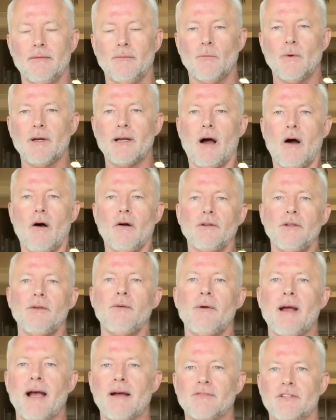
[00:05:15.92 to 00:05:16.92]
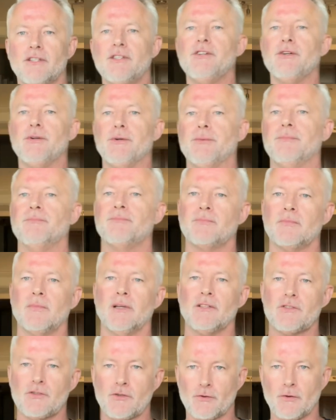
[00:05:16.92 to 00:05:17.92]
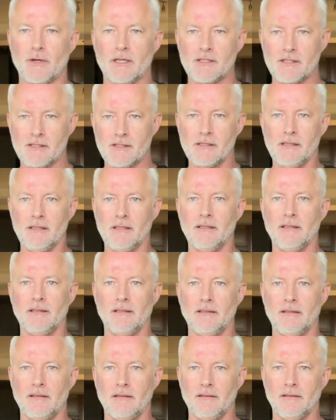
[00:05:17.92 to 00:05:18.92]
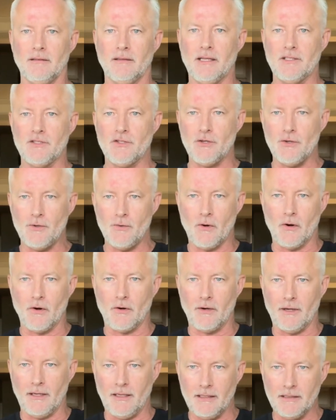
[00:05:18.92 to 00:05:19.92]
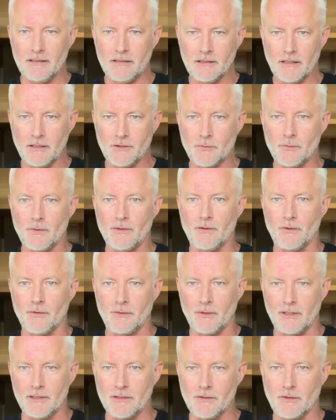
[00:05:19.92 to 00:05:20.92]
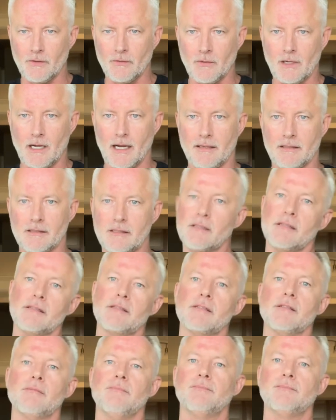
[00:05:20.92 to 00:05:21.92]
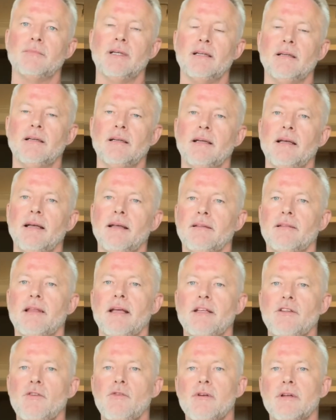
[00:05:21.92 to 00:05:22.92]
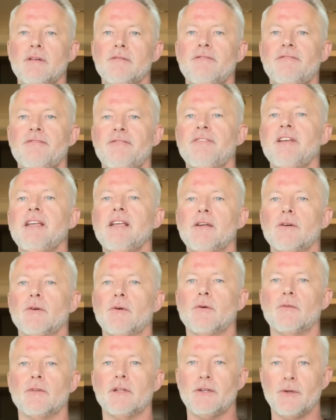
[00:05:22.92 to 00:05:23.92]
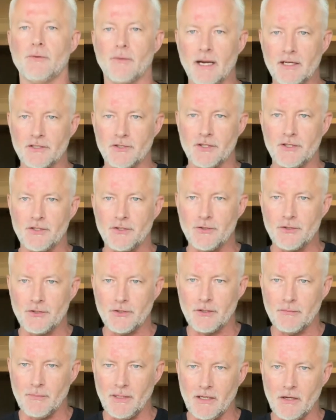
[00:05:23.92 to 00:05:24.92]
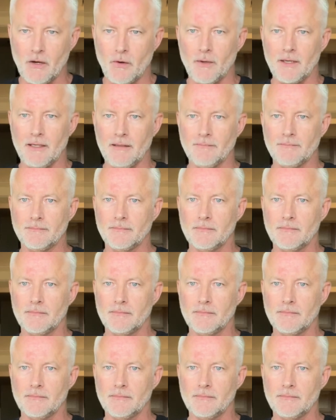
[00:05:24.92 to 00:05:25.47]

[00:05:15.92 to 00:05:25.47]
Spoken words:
When all you have to do is trust that you are in touch with your internal guidance system, that you can feel the direction you should be going,